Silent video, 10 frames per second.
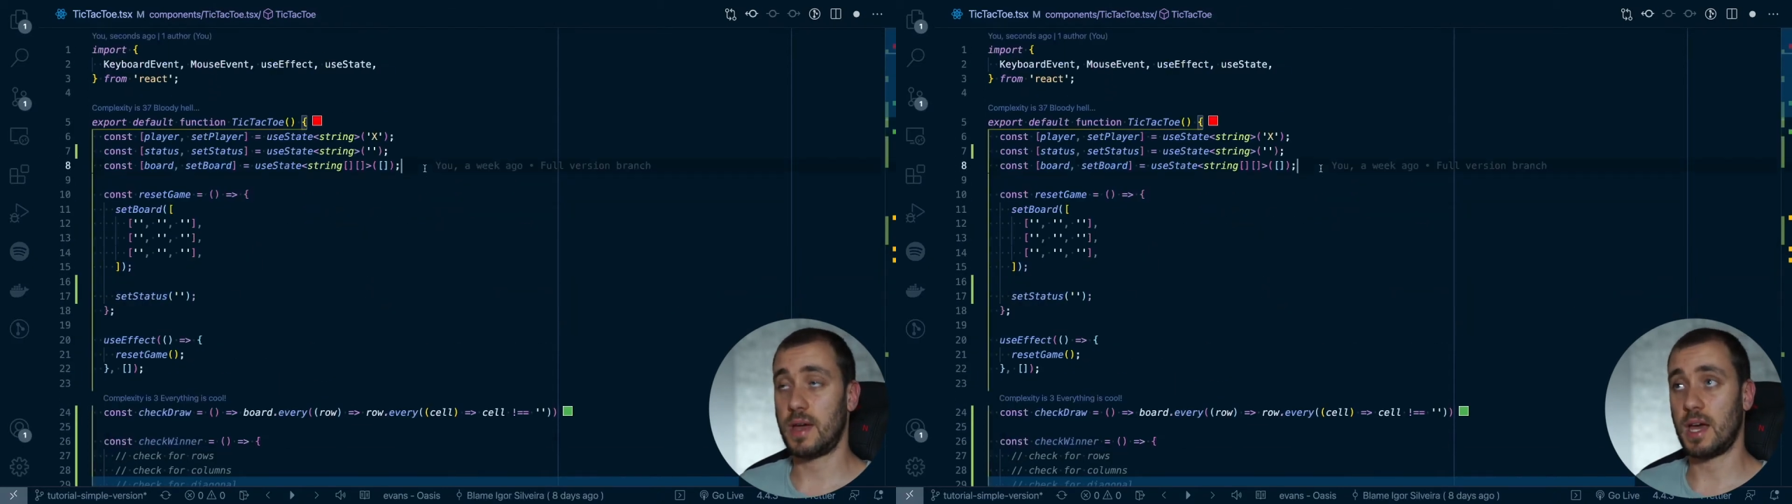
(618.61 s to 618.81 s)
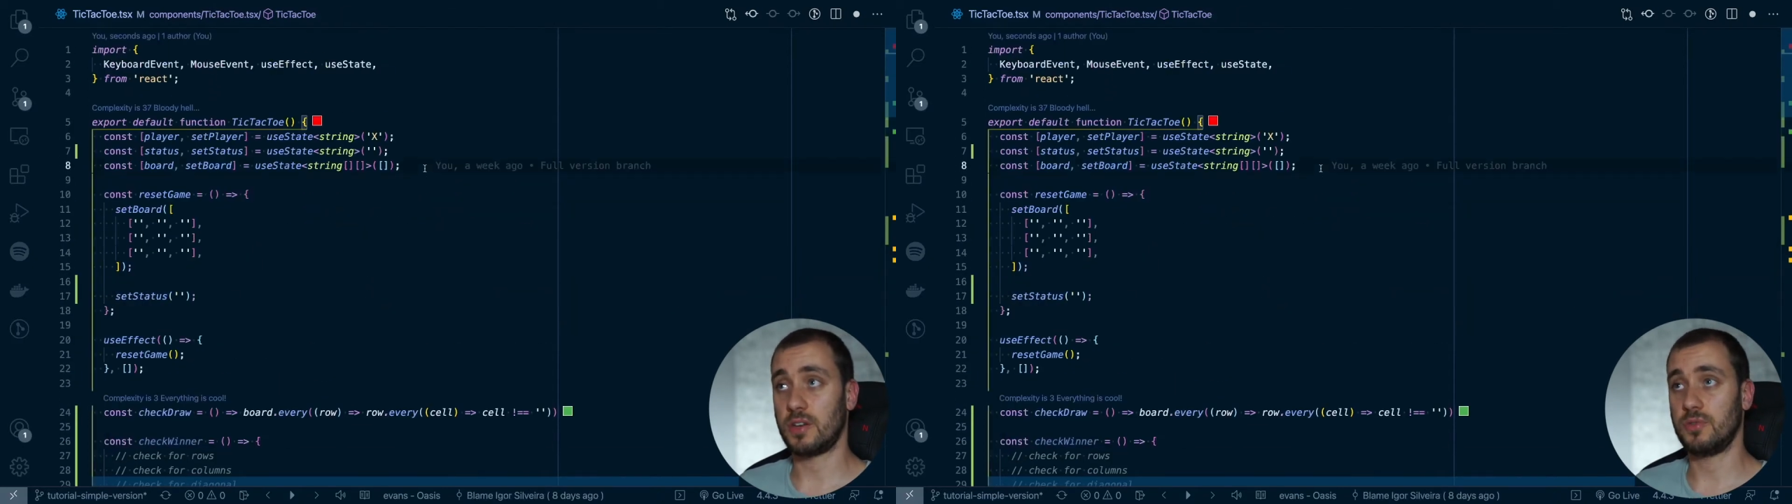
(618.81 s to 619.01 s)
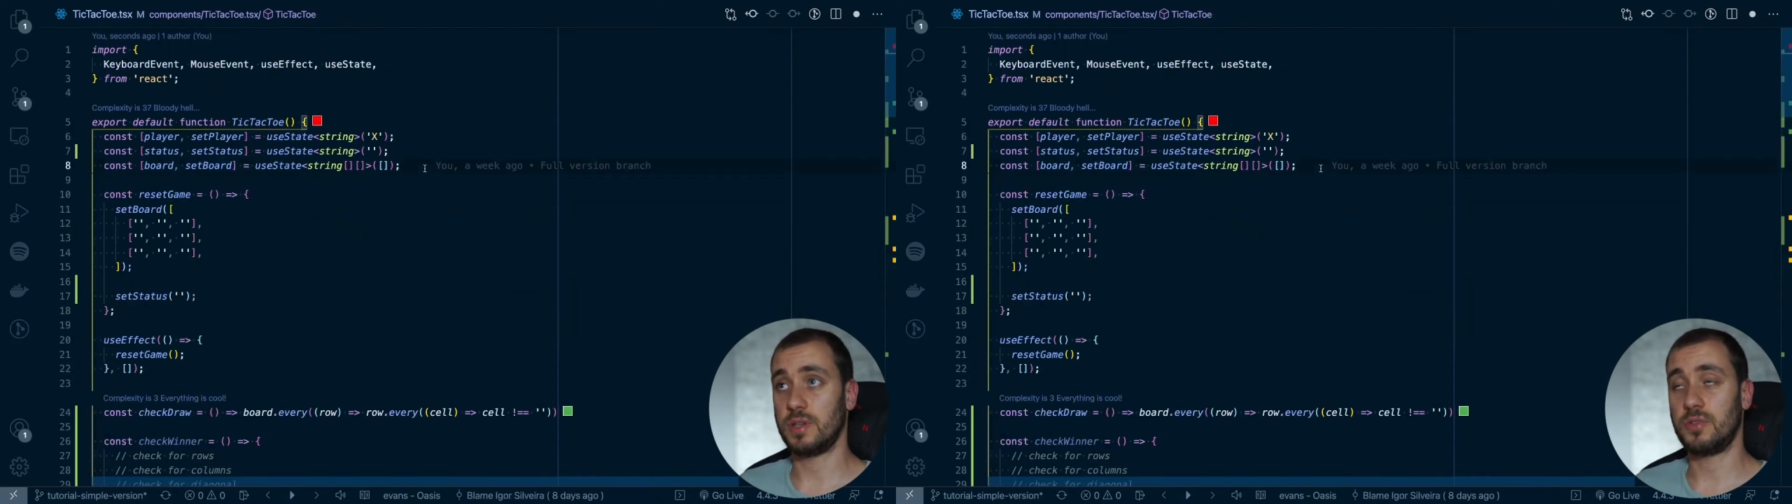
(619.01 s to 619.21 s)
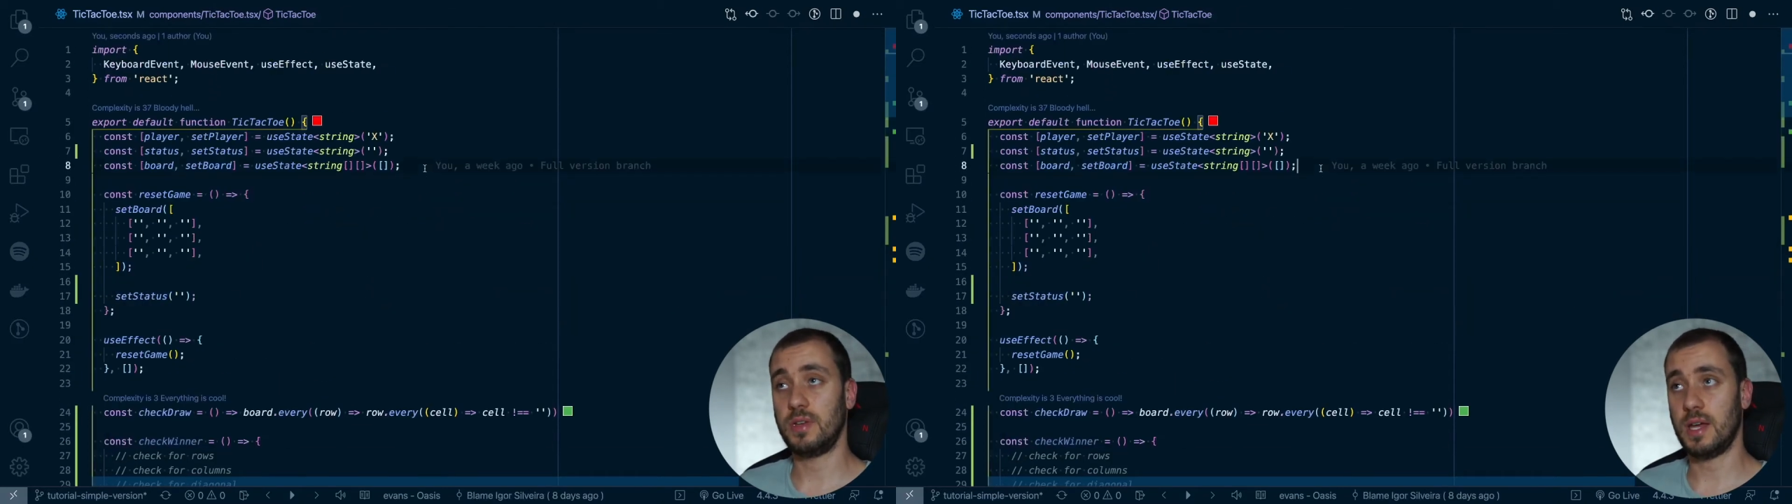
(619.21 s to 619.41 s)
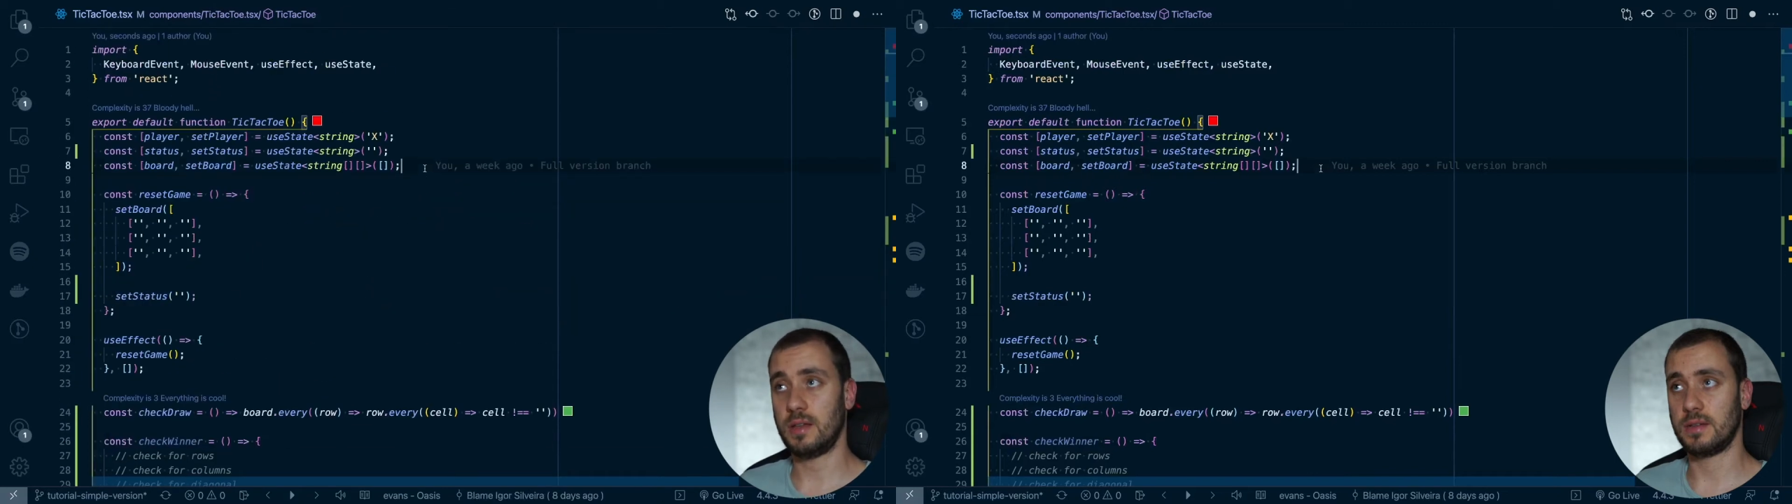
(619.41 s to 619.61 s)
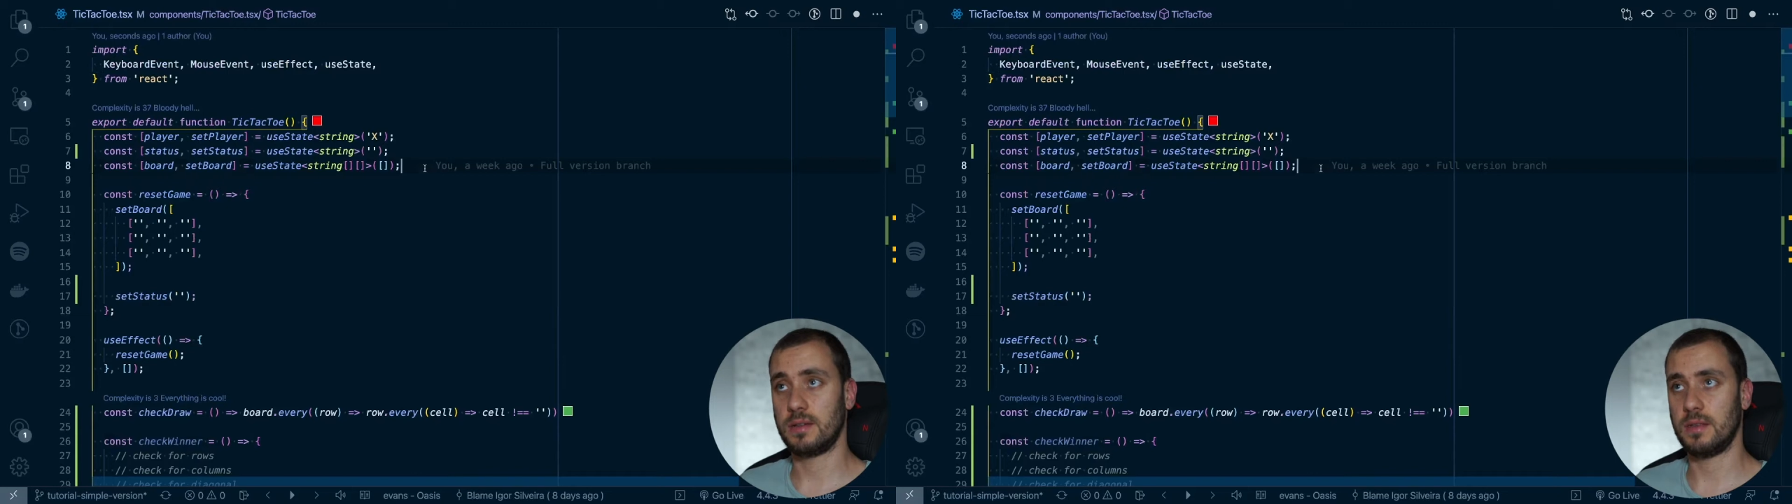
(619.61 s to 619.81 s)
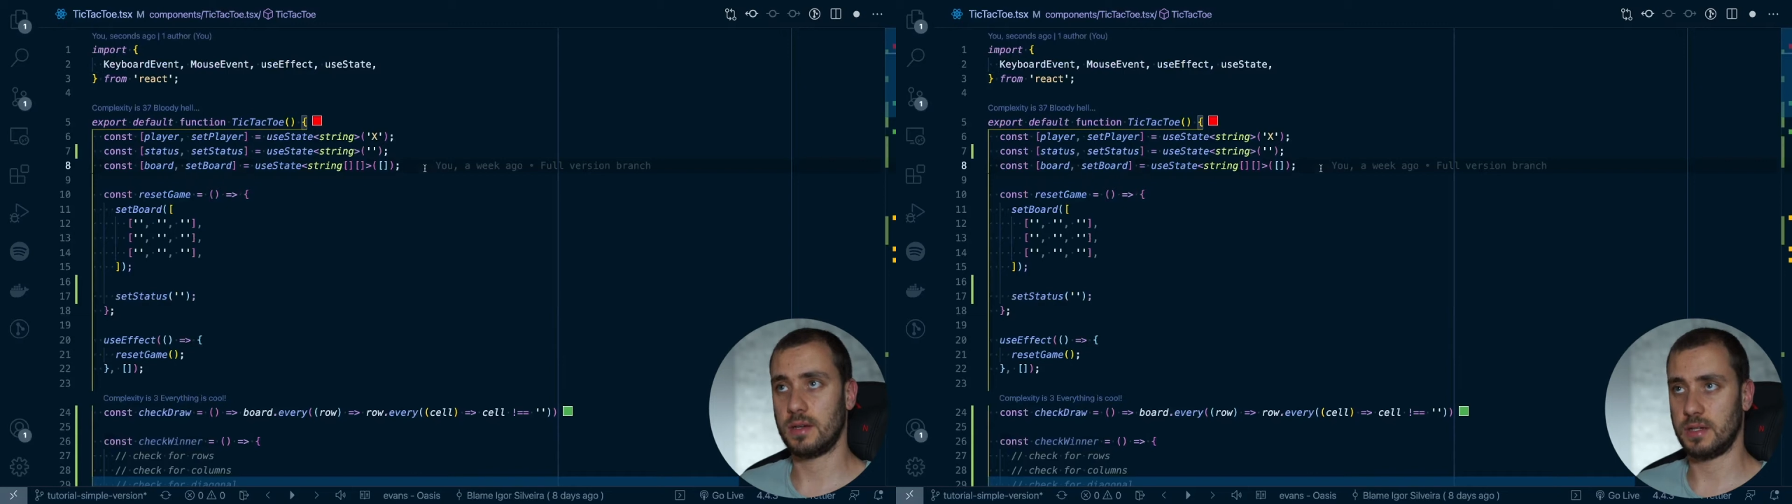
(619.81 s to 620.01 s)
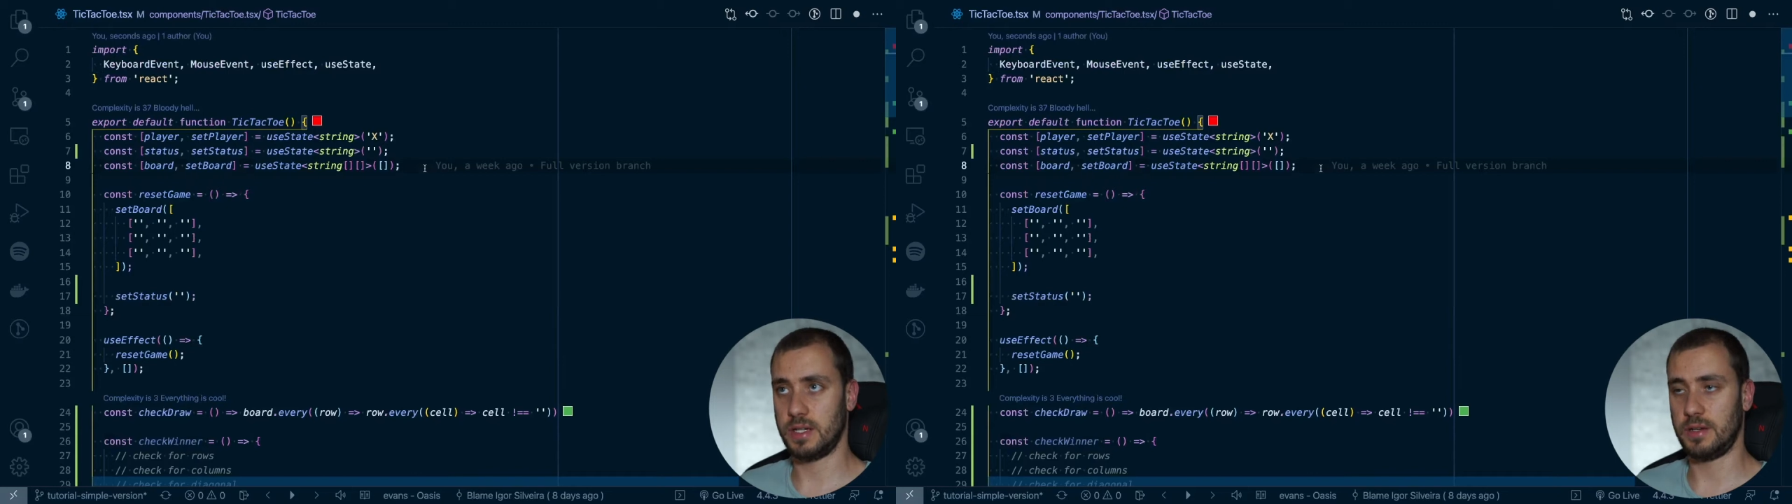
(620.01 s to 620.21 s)
actually create the
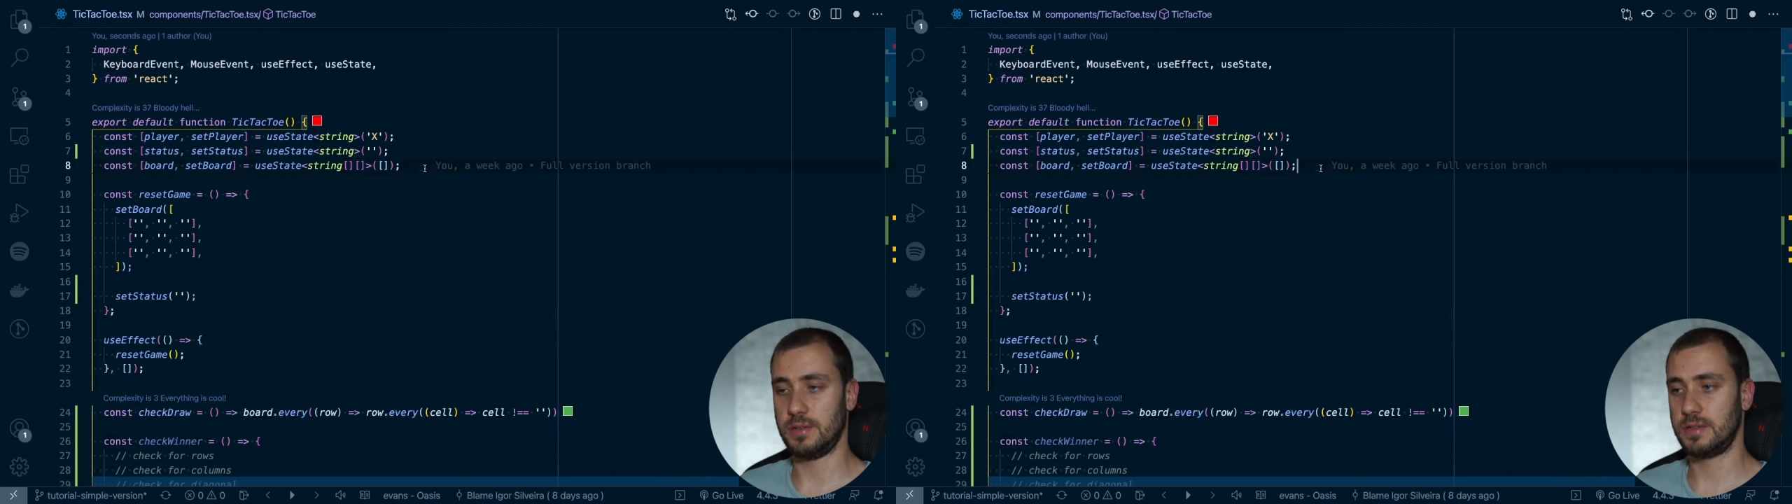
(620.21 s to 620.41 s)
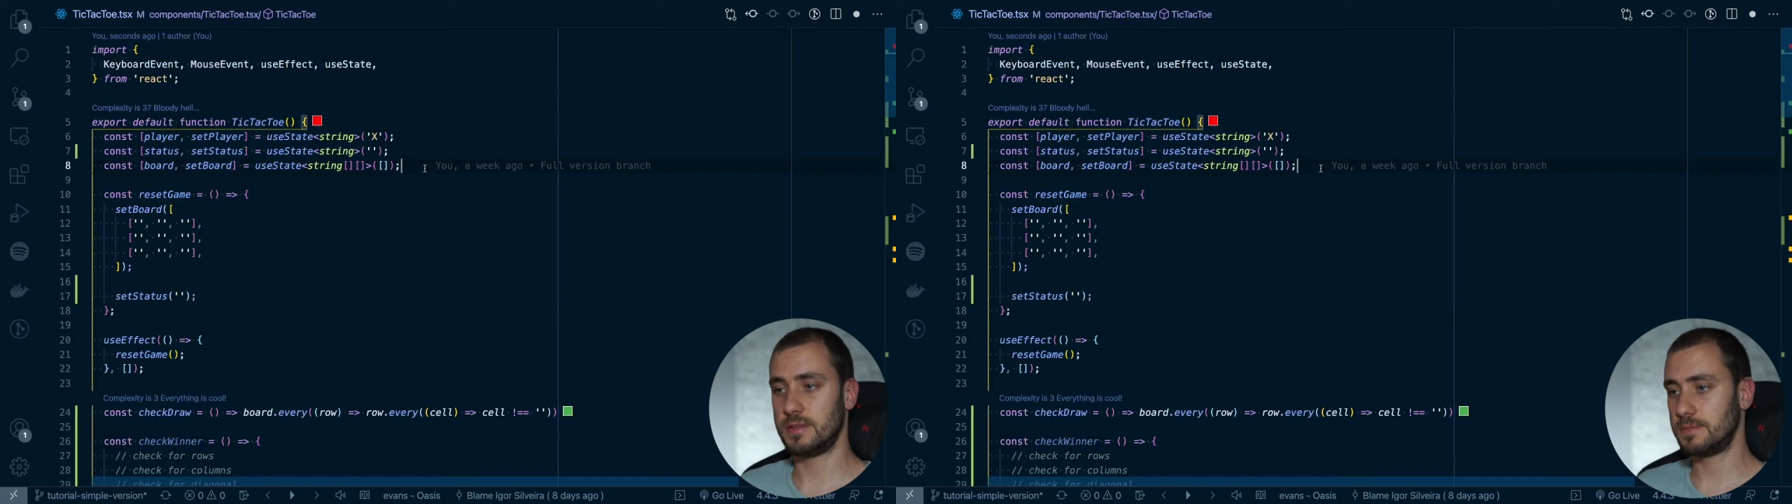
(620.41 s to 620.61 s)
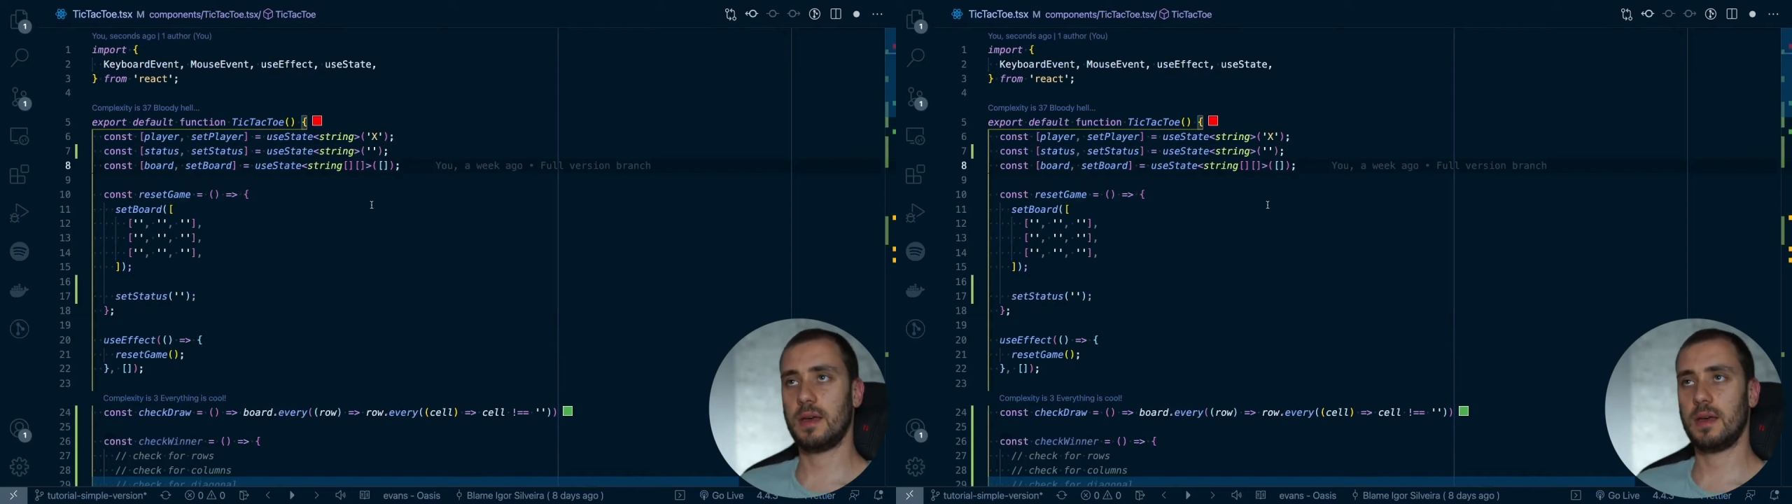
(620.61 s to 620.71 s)
containers.